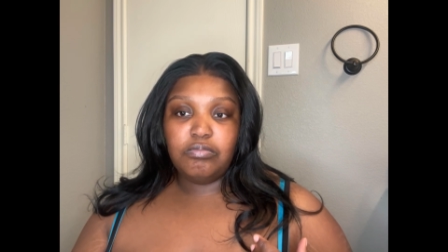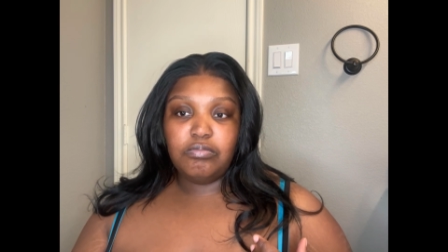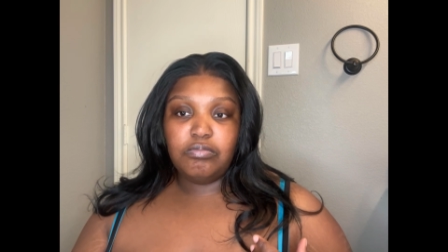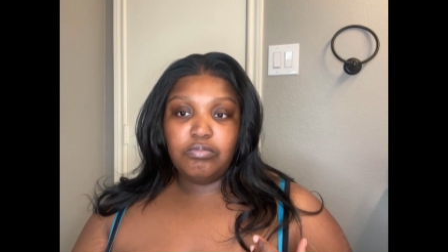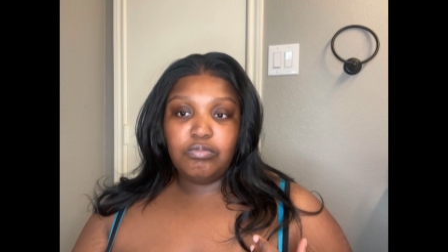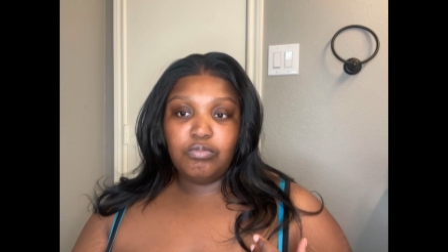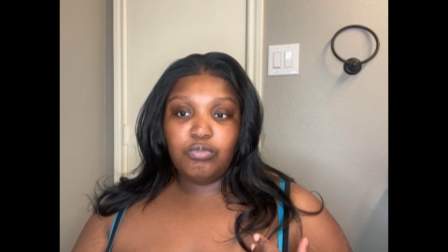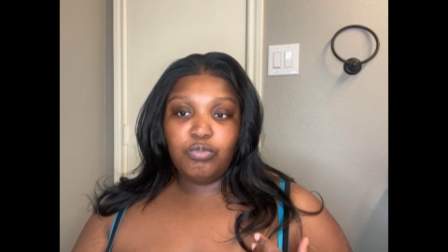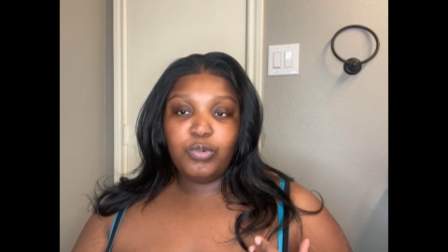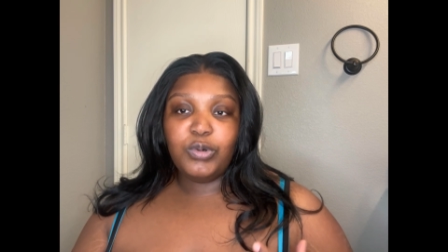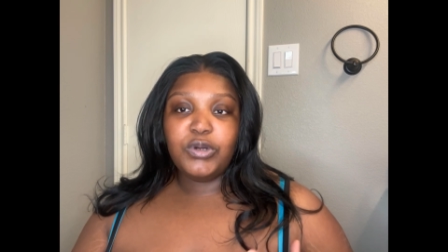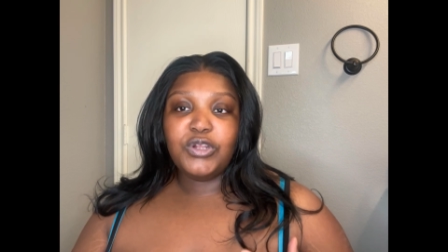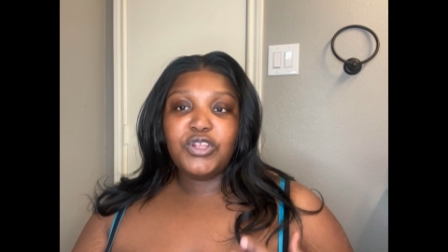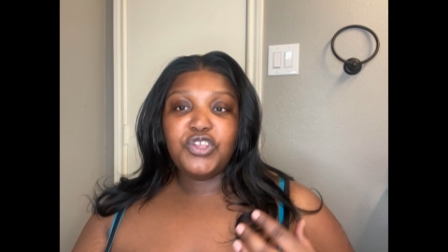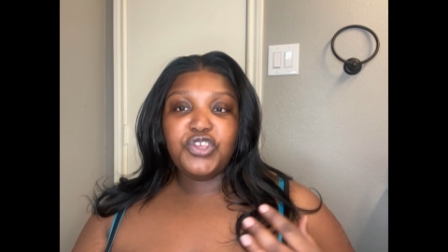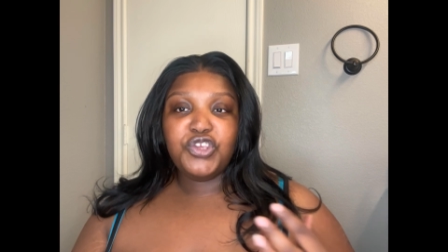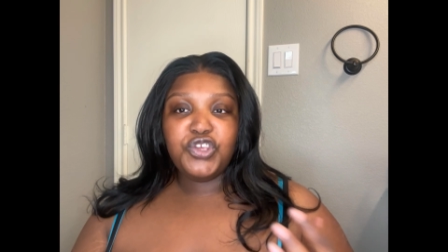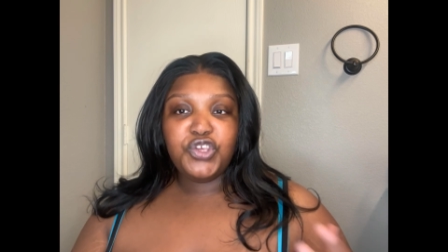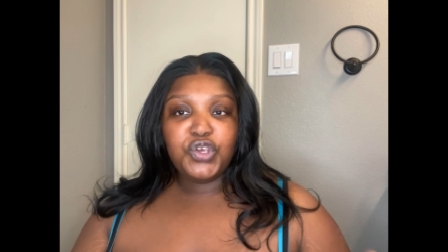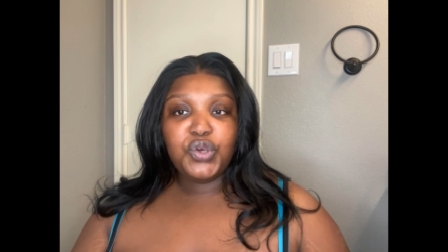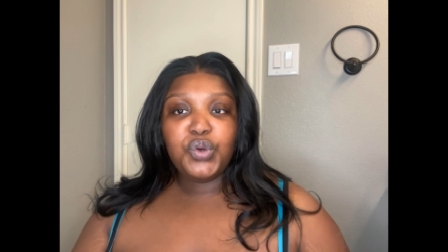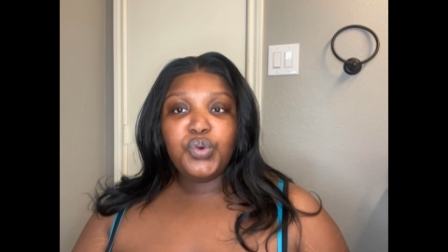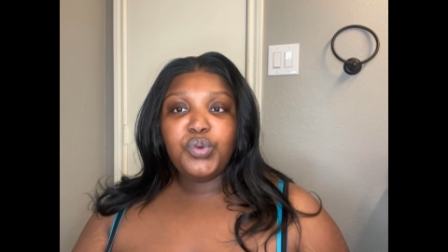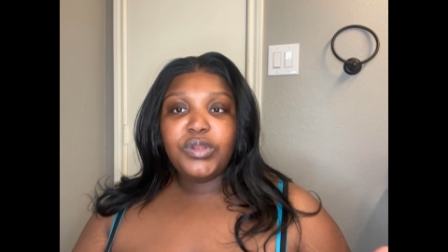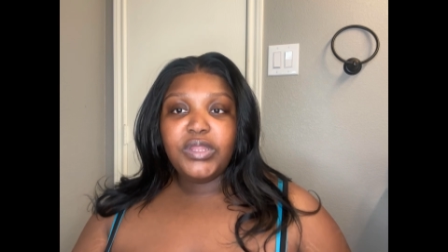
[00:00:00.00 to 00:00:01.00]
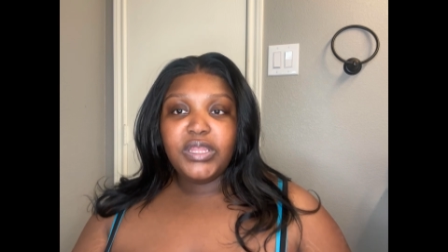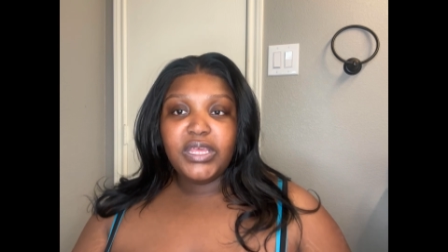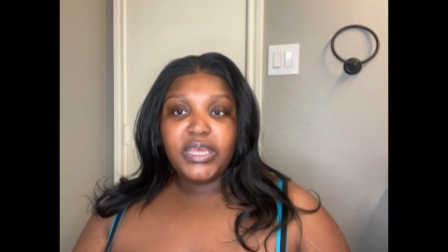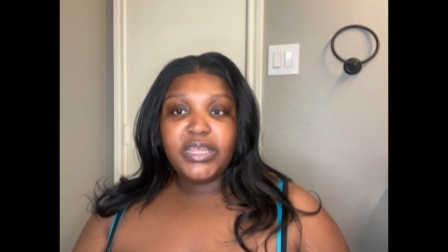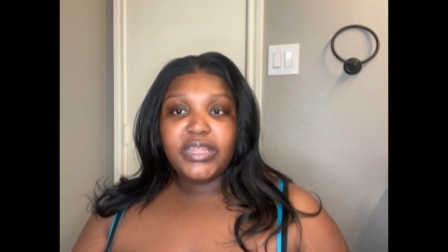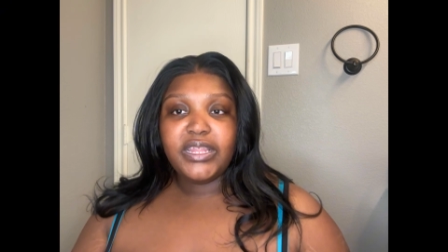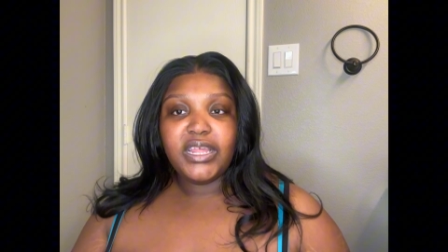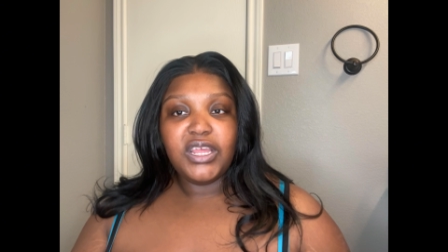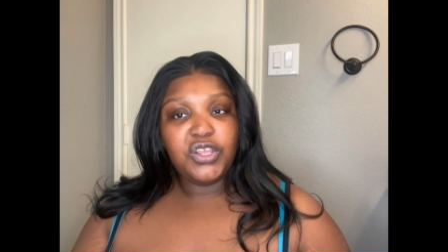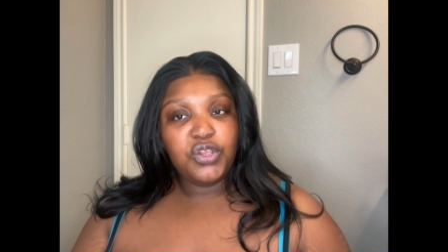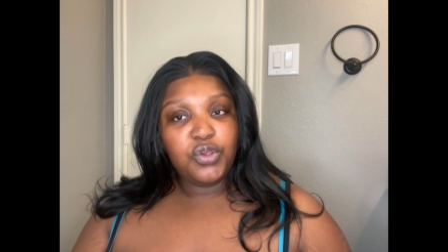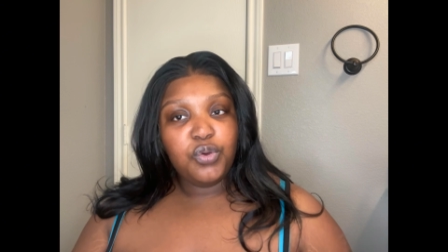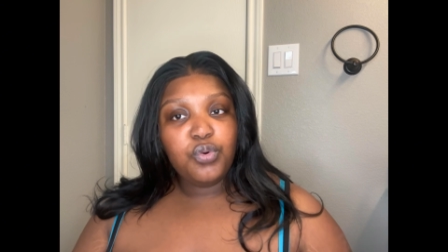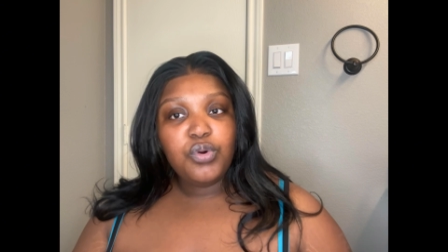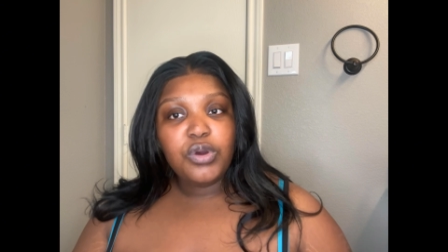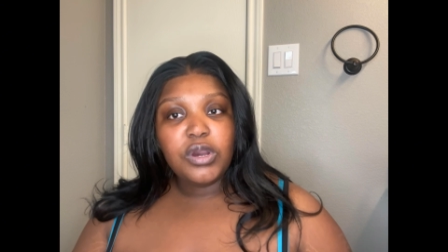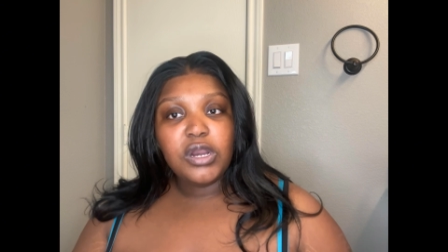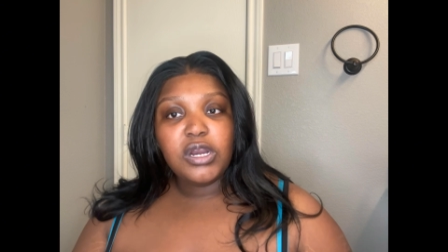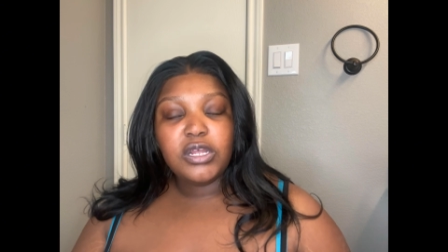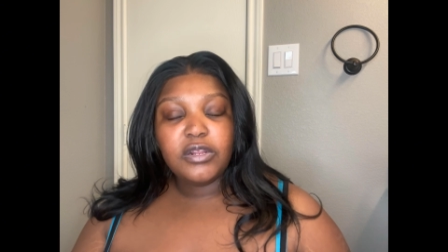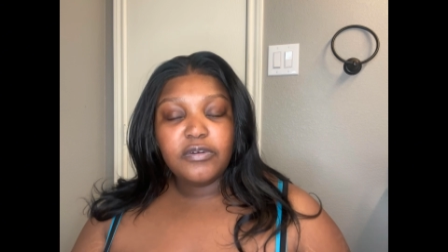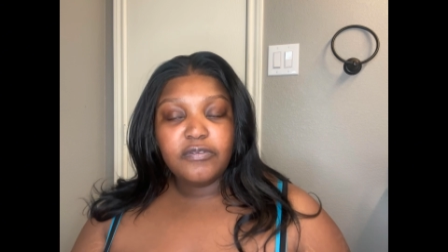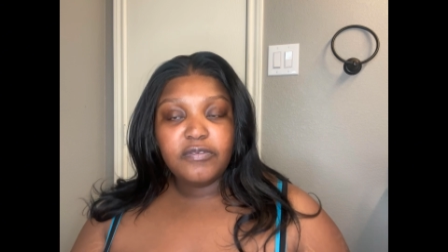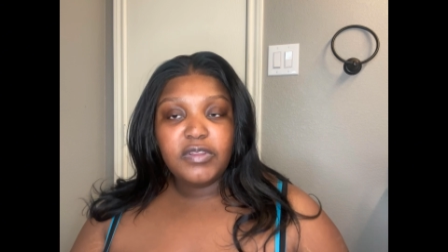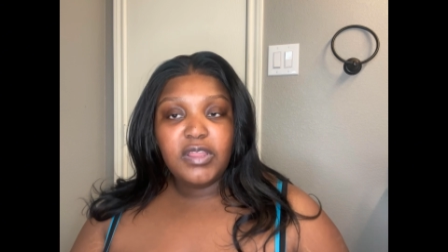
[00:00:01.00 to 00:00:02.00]
what you did that you
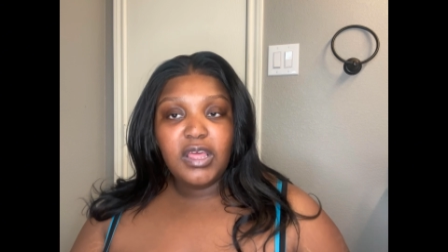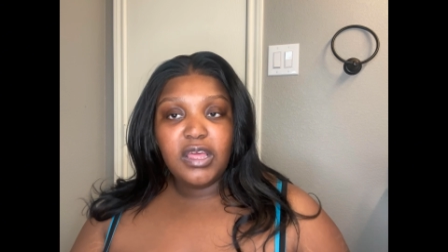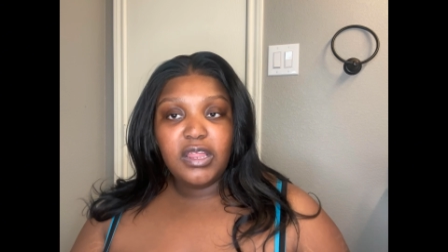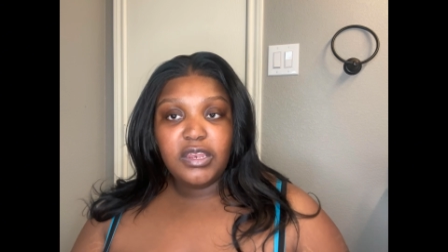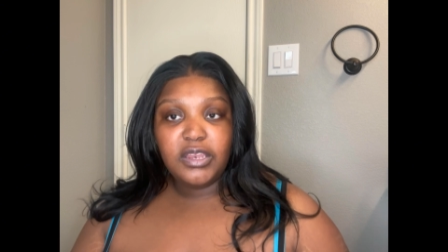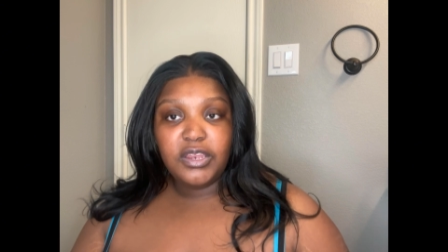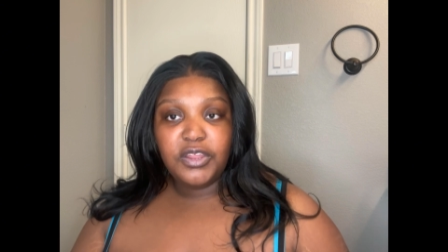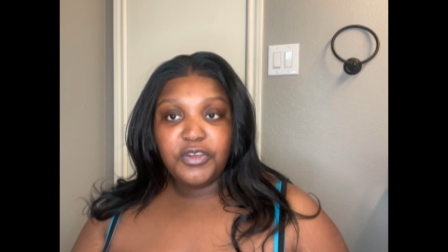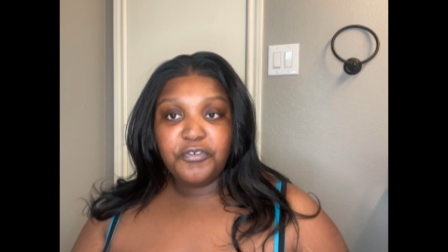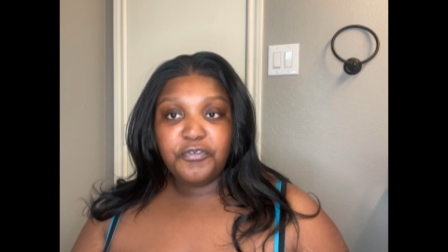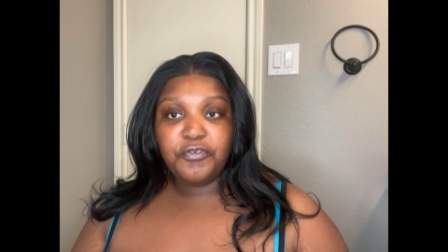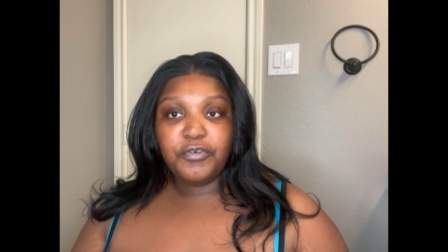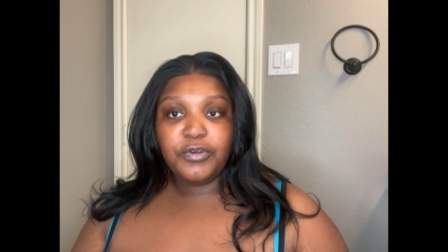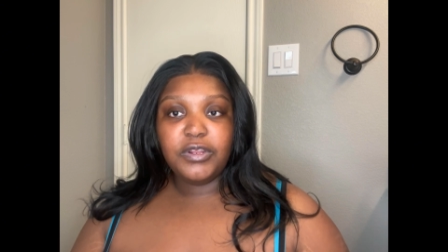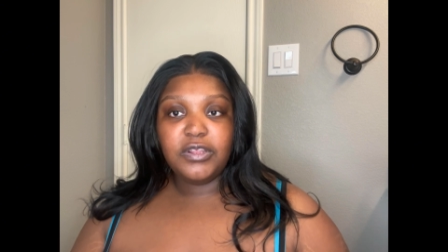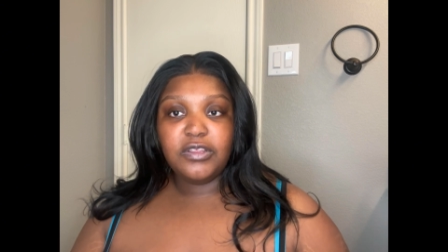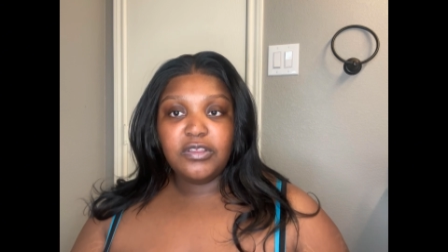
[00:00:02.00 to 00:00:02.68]
could have done different